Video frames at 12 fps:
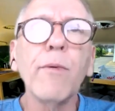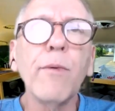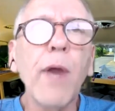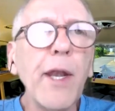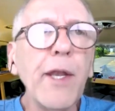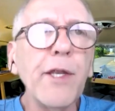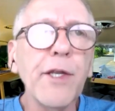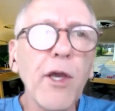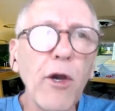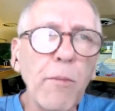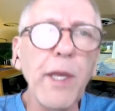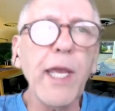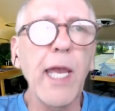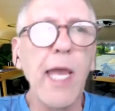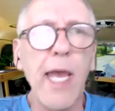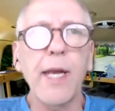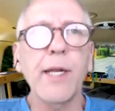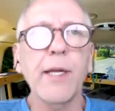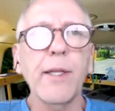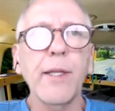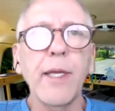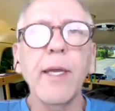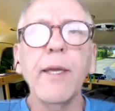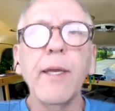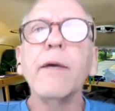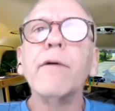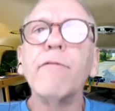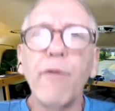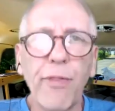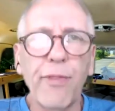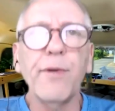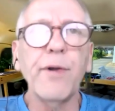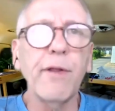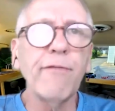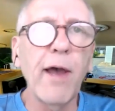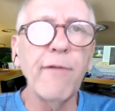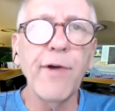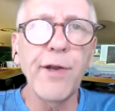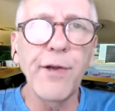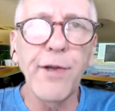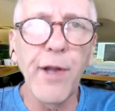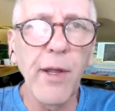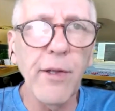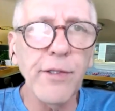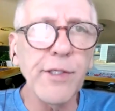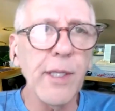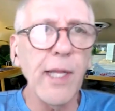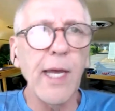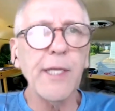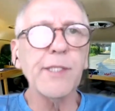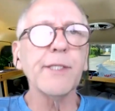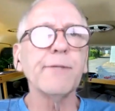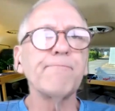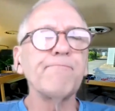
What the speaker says: ready to go mechanically for $3,500 or less.